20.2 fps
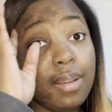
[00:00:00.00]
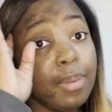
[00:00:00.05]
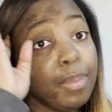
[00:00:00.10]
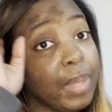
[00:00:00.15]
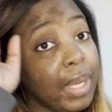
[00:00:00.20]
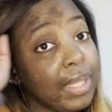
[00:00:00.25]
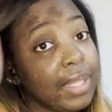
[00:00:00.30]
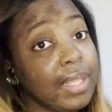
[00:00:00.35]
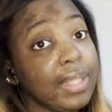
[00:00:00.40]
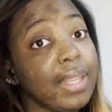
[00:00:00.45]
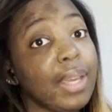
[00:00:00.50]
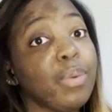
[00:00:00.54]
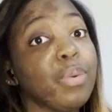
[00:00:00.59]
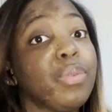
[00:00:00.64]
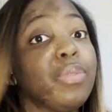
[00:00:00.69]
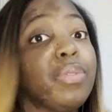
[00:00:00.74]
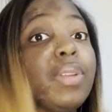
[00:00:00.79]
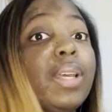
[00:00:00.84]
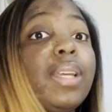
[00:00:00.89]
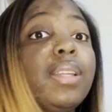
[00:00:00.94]
I think that
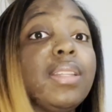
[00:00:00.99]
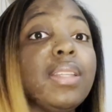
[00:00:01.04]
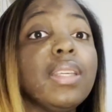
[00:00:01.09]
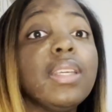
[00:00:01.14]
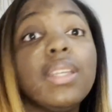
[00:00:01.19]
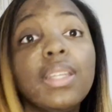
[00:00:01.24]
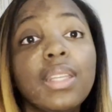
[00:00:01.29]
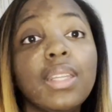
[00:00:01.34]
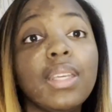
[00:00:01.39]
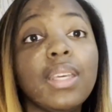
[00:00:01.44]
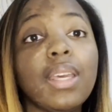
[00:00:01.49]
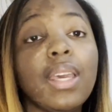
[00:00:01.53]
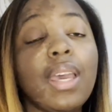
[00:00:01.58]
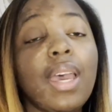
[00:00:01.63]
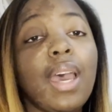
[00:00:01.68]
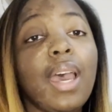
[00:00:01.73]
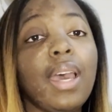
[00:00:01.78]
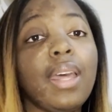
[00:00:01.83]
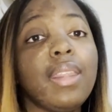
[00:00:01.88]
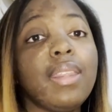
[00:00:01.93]
reflected.
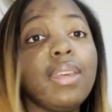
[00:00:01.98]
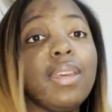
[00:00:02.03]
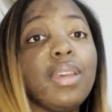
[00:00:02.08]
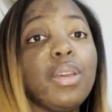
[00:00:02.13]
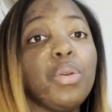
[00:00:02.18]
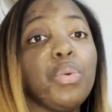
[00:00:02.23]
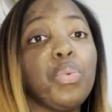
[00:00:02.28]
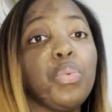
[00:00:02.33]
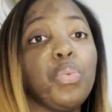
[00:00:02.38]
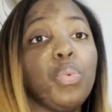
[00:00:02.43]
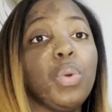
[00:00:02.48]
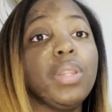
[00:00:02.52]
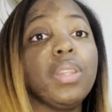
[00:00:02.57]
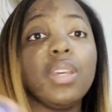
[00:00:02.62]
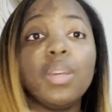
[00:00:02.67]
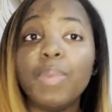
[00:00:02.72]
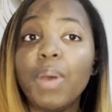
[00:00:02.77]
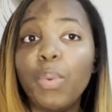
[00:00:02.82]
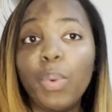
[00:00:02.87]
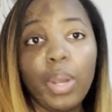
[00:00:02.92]
I think one thing
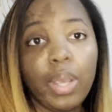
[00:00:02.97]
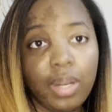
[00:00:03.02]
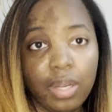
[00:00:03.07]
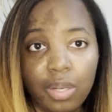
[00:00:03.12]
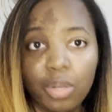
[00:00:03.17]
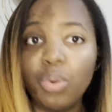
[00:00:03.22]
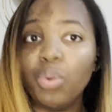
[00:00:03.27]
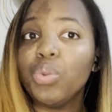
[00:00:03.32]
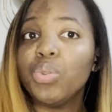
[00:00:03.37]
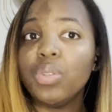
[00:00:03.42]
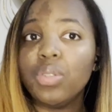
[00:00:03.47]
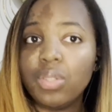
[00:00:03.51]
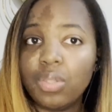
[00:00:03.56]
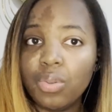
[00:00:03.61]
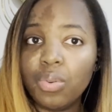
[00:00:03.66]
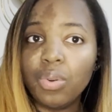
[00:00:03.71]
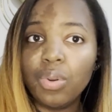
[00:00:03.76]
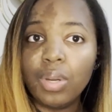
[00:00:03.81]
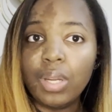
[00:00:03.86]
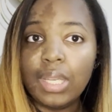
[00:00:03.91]
about working in a grocery
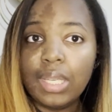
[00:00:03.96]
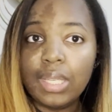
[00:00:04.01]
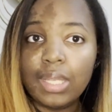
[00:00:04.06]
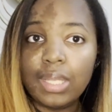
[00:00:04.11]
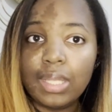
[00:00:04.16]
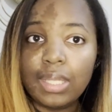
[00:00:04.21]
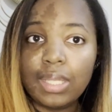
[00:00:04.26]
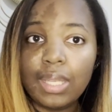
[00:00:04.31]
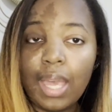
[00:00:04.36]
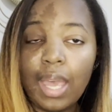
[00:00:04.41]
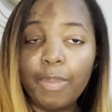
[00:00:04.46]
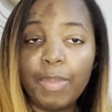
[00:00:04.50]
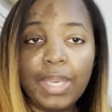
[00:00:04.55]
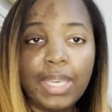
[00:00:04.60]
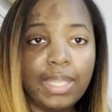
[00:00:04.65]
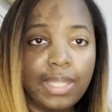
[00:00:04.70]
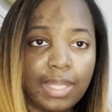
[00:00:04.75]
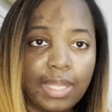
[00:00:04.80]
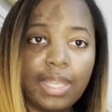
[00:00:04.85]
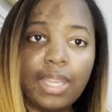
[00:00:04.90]
store is I'm
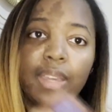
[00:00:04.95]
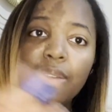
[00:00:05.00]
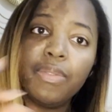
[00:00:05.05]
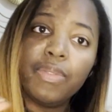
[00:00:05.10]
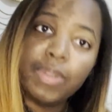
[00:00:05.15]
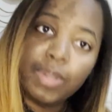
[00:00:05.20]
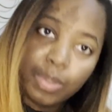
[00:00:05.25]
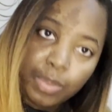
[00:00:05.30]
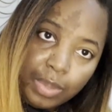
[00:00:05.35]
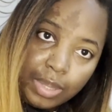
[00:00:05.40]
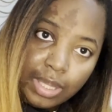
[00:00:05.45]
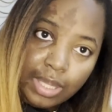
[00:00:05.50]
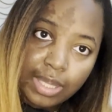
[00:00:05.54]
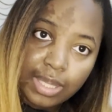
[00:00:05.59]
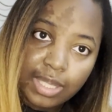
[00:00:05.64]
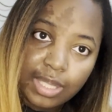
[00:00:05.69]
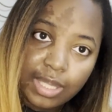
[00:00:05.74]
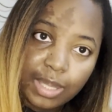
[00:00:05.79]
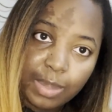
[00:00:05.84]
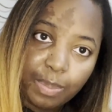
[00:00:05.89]
easily
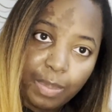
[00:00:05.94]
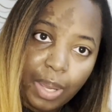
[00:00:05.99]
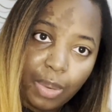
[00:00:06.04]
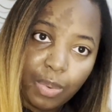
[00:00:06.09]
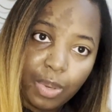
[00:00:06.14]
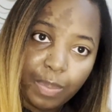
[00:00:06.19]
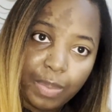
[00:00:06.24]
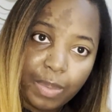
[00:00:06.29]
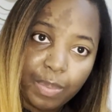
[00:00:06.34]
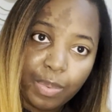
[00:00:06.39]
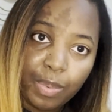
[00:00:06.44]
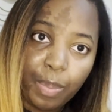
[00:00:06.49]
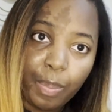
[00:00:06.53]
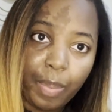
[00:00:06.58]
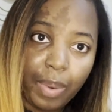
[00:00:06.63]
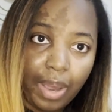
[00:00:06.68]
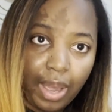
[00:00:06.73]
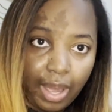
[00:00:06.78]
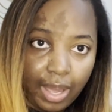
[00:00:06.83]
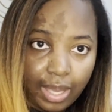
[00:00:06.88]
influenced by what people
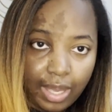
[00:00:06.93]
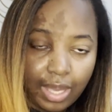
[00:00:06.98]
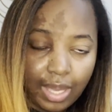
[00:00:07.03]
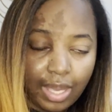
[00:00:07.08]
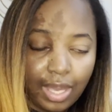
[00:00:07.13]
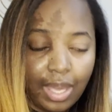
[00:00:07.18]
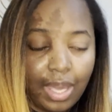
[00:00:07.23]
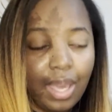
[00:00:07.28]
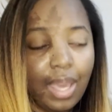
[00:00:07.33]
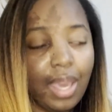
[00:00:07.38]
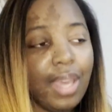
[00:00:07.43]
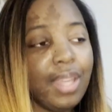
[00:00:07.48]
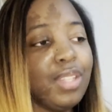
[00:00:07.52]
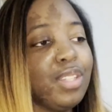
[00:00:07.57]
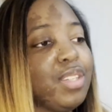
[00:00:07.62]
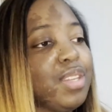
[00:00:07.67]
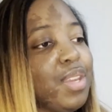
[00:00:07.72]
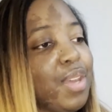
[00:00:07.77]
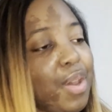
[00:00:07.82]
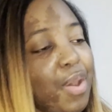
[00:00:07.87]
buy. And
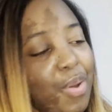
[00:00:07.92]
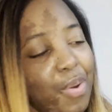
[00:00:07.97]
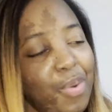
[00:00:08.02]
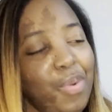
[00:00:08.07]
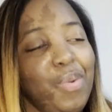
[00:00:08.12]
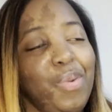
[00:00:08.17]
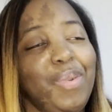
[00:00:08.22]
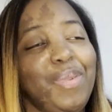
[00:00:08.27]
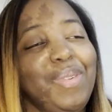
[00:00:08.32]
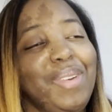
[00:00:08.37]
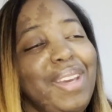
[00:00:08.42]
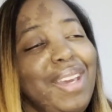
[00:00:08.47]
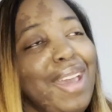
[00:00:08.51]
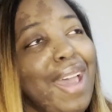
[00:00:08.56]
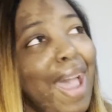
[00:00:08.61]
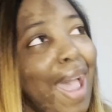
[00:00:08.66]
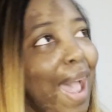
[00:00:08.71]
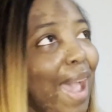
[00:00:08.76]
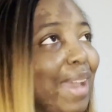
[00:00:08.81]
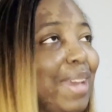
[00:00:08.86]
so
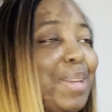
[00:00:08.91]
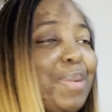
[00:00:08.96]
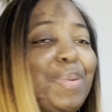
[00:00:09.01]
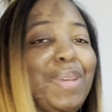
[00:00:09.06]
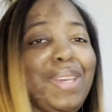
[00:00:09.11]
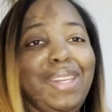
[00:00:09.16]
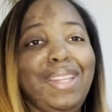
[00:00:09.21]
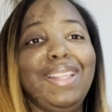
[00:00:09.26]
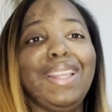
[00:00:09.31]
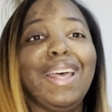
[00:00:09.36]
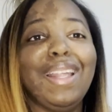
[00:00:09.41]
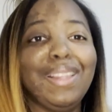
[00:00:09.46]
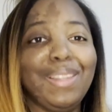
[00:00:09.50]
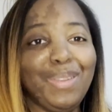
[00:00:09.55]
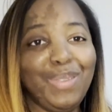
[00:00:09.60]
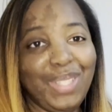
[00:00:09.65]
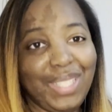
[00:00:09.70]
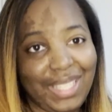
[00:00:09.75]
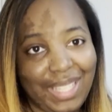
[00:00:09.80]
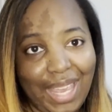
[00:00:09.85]
I end up getting a lot of little
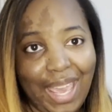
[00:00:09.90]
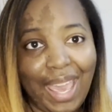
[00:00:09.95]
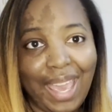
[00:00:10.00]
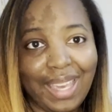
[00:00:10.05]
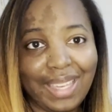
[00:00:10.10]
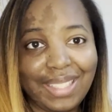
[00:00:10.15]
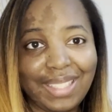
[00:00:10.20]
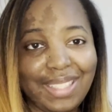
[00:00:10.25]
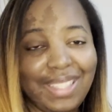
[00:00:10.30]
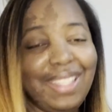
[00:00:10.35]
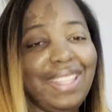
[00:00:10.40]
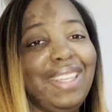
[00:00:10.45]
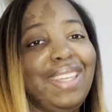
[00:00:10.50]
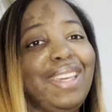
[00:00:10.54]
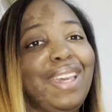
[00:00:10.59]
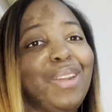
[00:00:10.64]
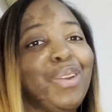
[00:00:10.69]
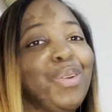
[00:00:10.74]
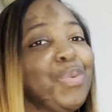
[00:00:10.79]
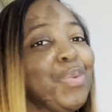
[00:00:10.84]
snacks that
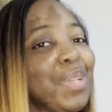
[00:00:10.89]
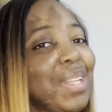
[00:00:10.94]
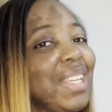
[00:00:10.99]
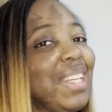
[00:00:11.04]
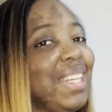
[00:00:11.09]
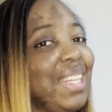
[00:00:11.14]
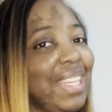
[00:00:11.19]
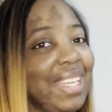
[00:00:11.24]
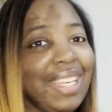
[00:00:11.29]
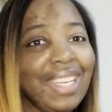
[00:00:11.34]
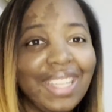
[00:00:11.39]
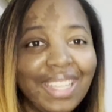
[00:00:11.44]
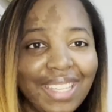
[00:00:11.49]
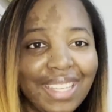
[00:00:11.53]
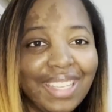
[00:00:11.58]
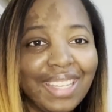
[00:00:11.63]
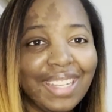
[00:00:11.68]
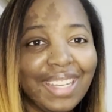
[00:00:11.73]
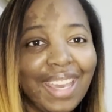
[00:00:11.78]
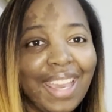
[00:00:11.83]
I don't really
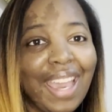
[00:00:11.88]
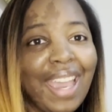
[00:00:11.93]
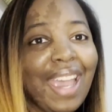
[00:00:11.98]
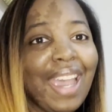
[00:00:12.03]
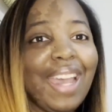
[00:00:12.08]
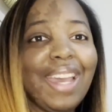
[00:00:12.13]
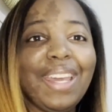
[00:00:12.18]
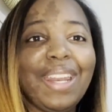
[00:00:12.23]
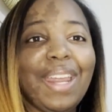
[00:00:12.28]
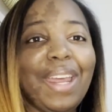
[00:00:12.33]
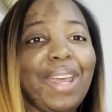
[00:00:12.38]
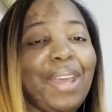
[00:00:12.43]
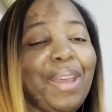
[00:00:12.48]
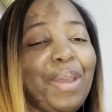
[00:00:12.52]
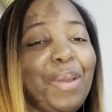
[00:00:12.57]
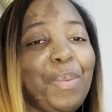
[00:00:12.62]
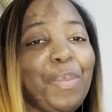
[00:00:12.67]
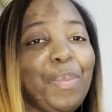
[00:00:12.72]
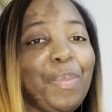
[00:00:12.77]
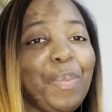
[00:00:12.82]
need and I
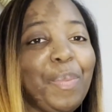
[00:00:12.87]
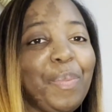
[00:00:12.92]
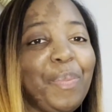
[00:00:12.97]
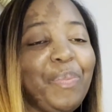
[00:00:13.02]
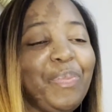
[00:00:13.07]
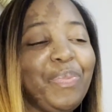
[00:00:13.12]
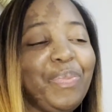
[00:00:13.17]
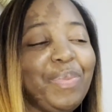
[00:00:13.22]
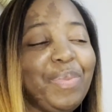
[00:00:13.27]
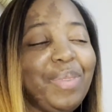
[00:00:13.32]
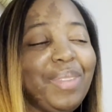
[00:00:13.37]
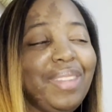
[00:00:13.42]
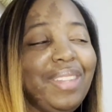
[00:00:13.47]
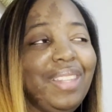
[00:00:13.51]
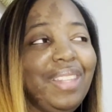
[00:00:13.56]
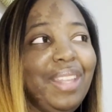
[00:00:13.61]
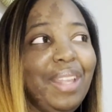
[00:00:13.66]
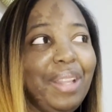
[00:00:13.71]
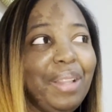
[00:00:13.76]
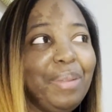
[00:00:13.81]

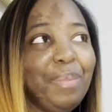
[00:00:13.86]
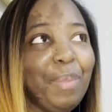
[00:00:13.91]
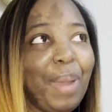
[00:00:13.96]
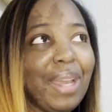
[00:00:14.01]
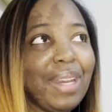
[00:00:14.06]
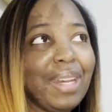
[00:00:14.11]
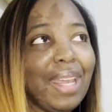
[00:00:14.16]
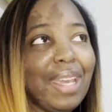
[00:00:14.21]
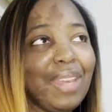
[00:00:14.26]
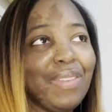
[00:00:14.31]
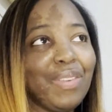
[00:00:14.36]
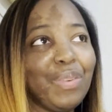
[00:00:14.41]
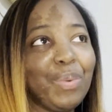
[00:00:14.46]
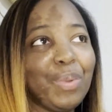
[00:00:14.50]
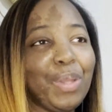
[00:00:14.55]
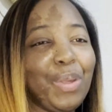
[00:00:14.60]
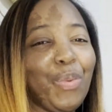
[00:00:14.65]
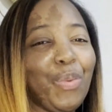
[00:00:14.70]
might not even really